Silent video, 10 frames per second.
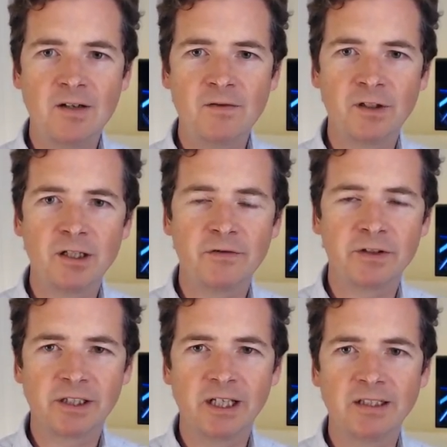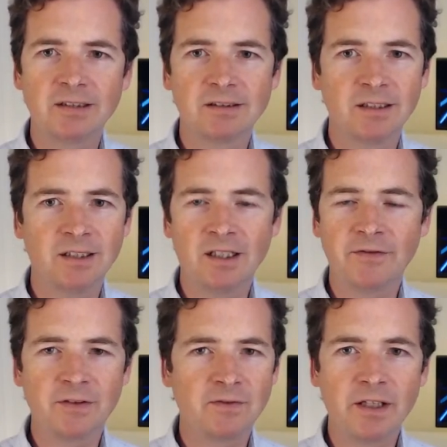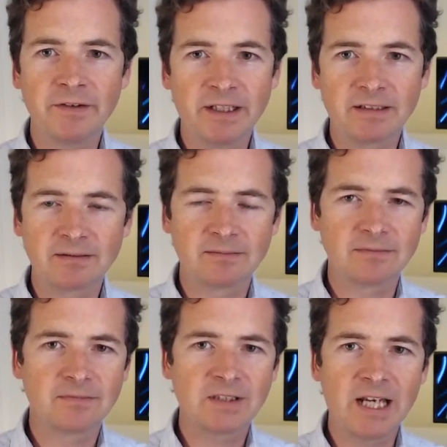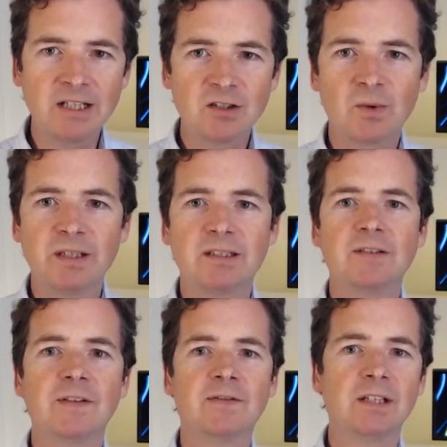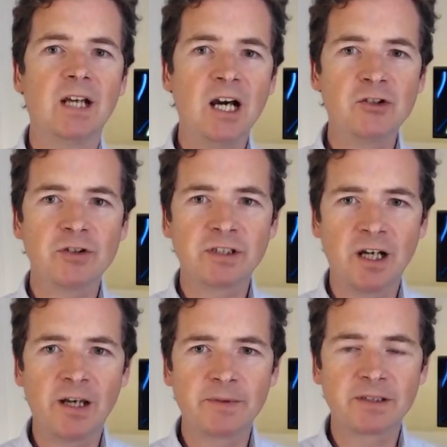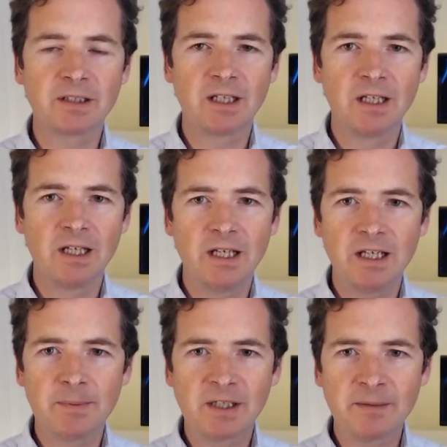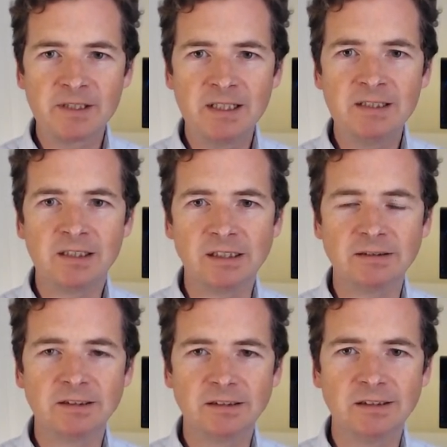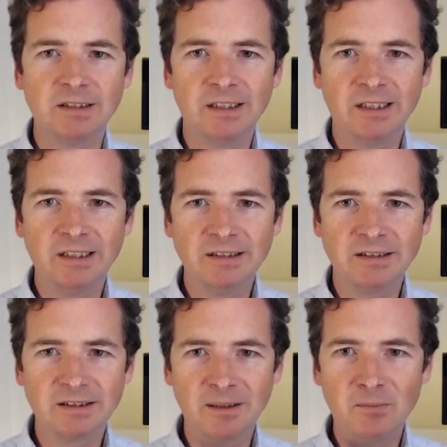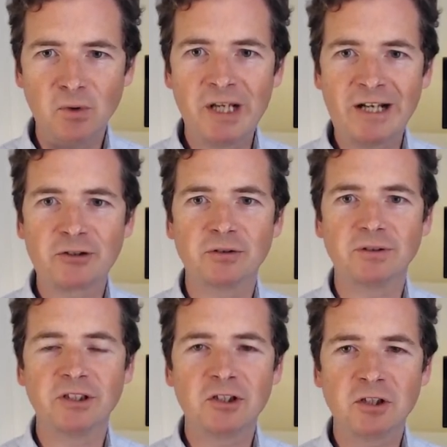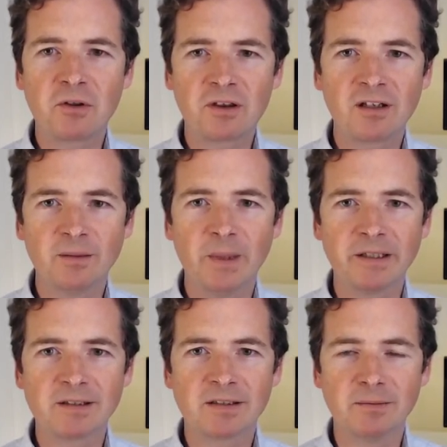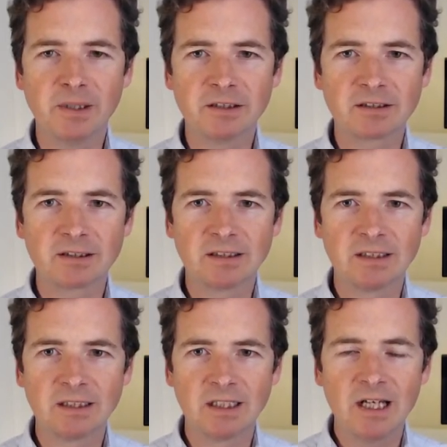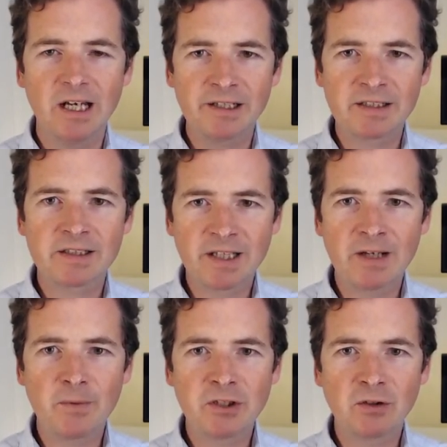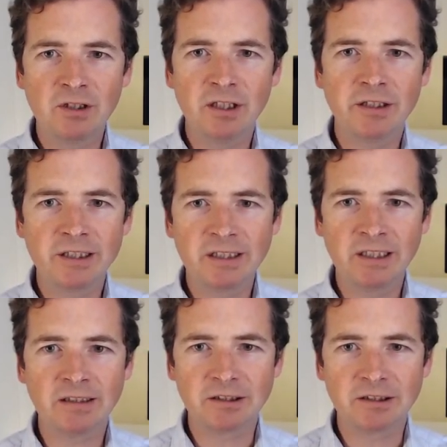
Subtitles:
over and over again, and after you've done that 10, 20, 50, 100 times, it becomes easier and more natural, and you don't think about it so much. And it's the same when you're learning